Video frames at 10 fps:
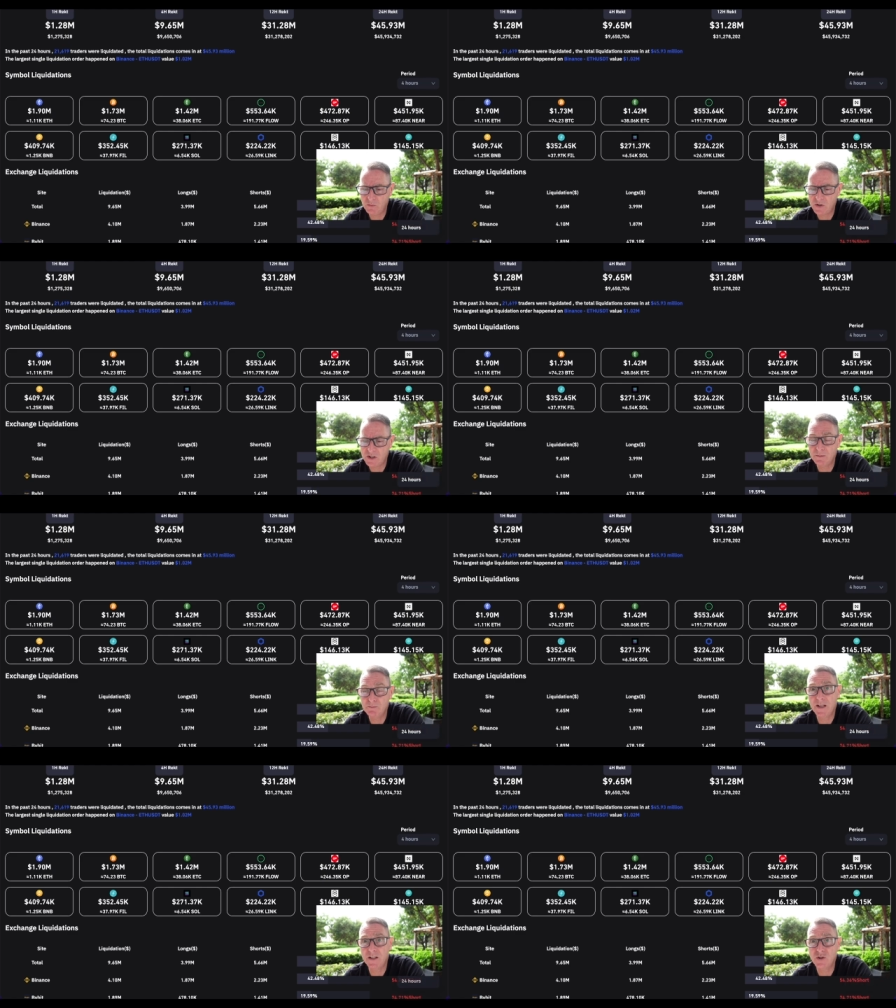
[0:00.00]
we're seeing
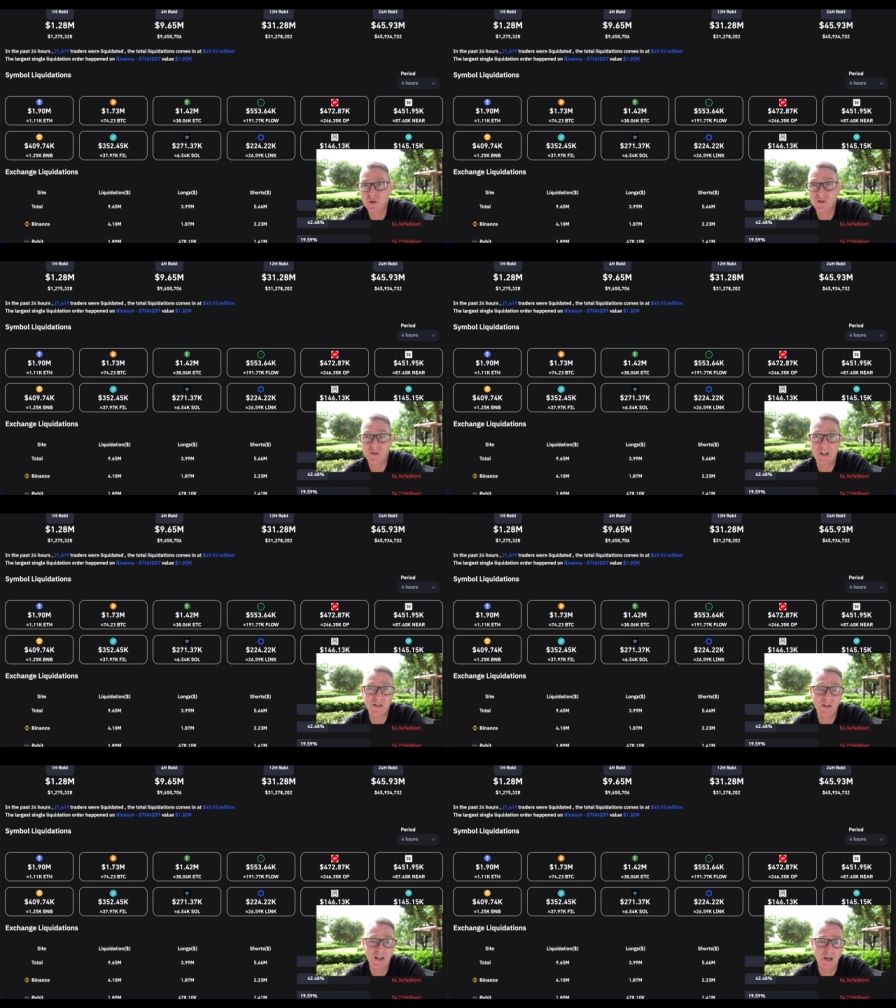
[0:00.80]
mainly short, so that's
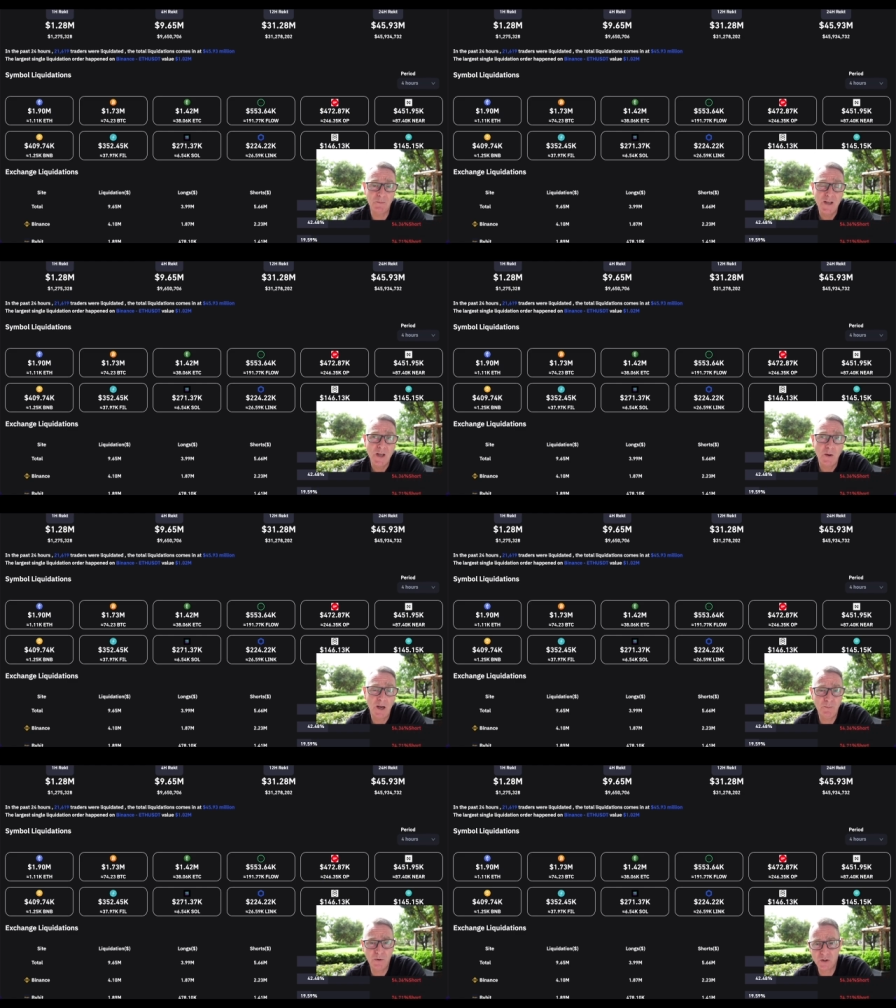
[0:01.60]
going to help
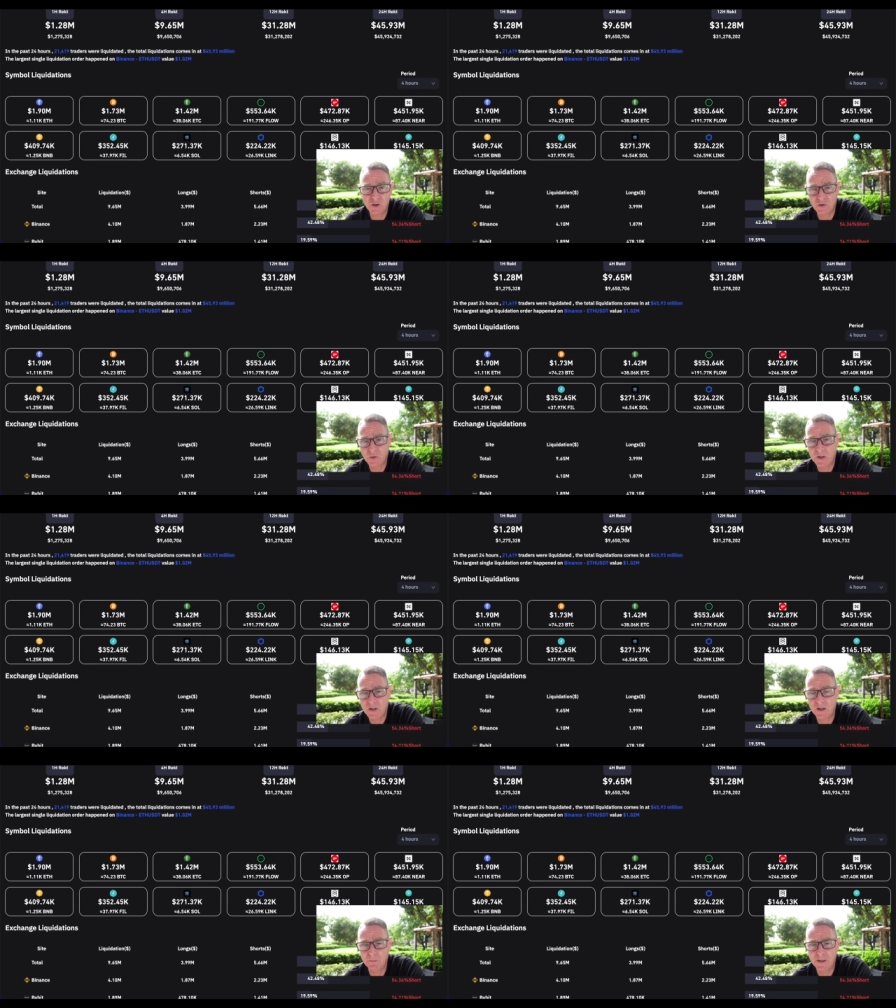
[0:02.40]
put a short
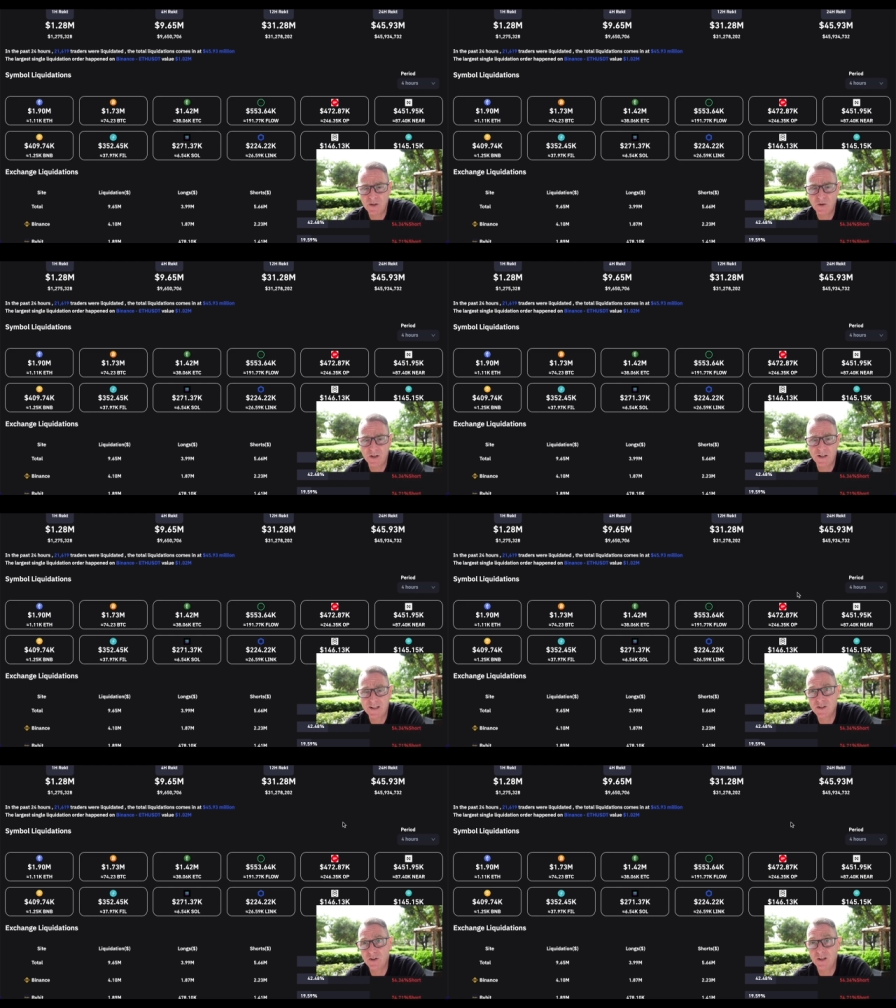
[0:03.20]
squeeze on Bitcoin, and
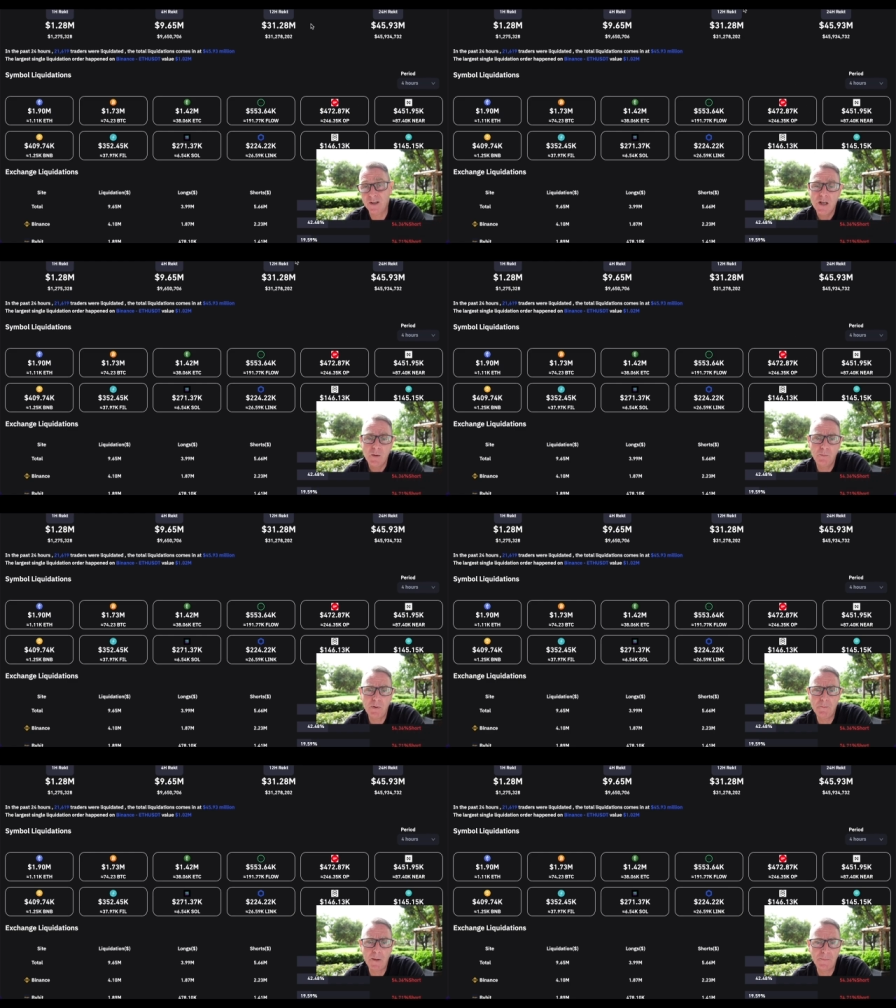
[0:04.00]
that's going to
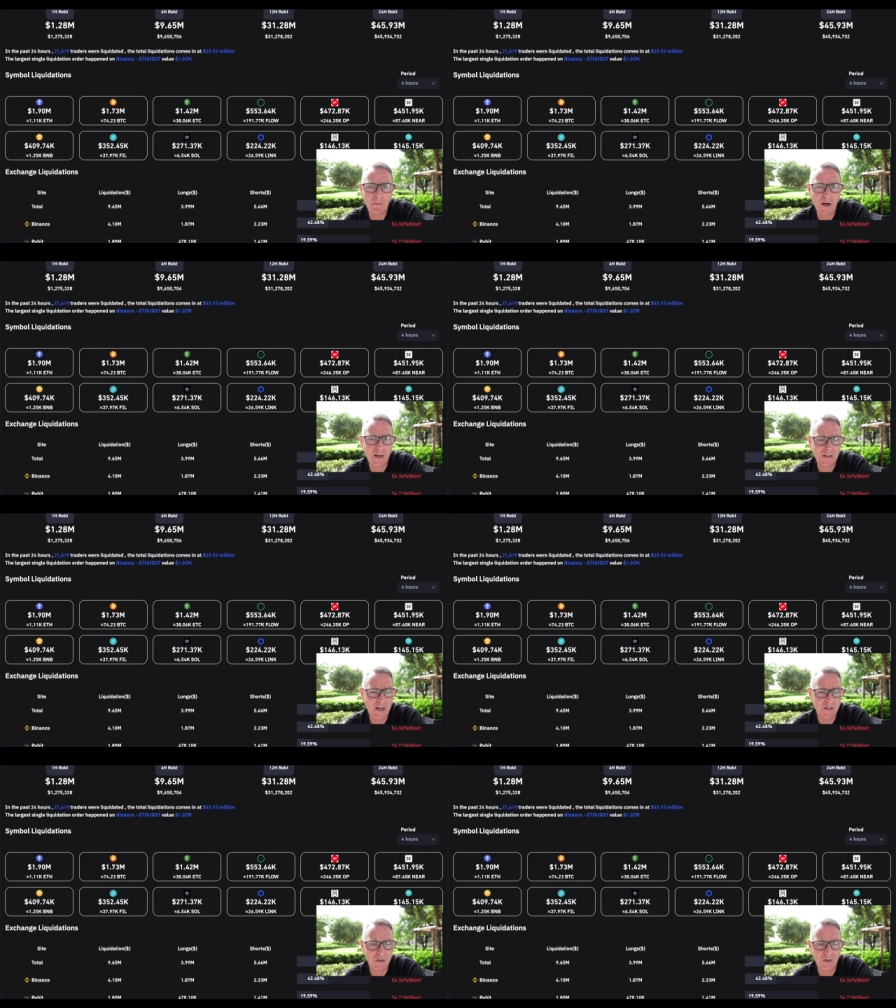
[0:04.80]
pump up the markets,
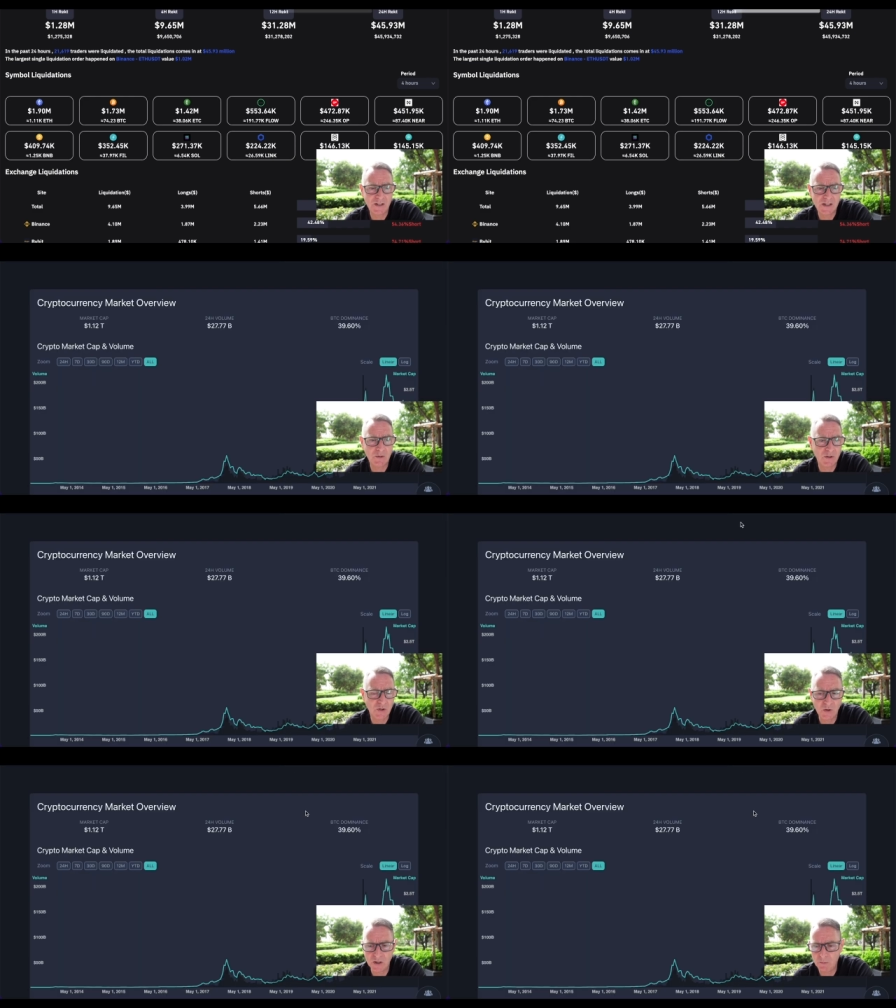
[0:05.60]
guys. So let's see what's
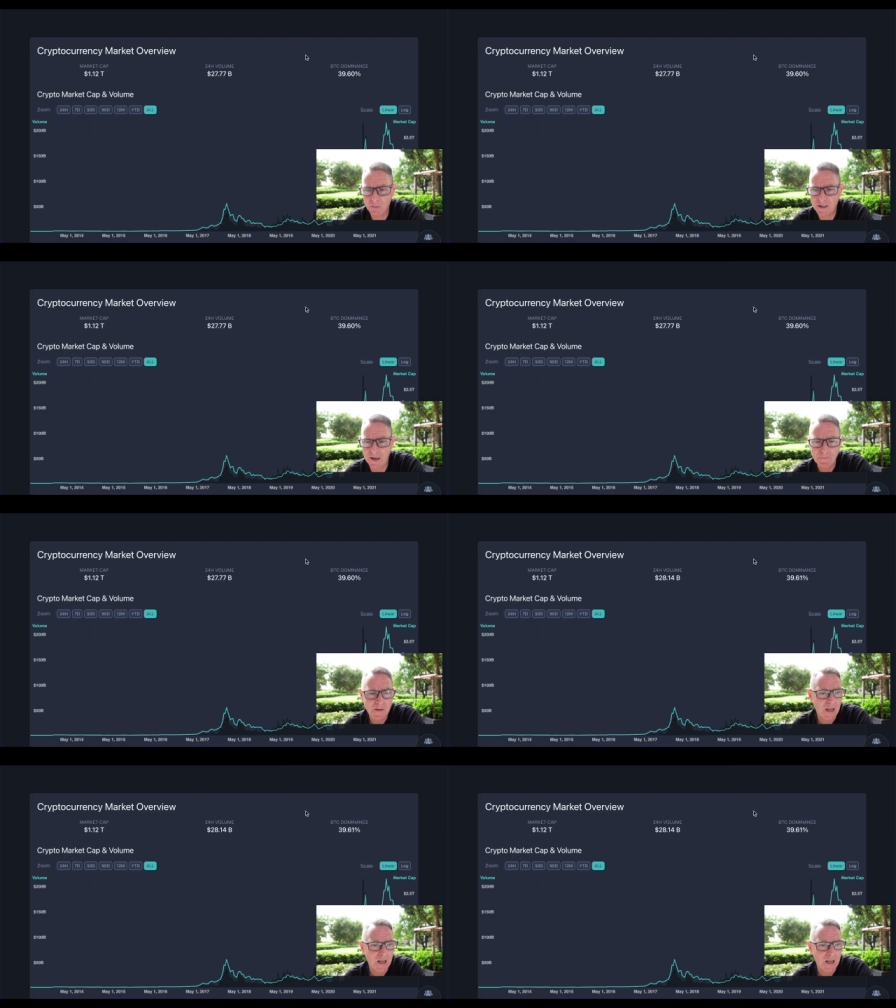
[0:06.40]
going on with that.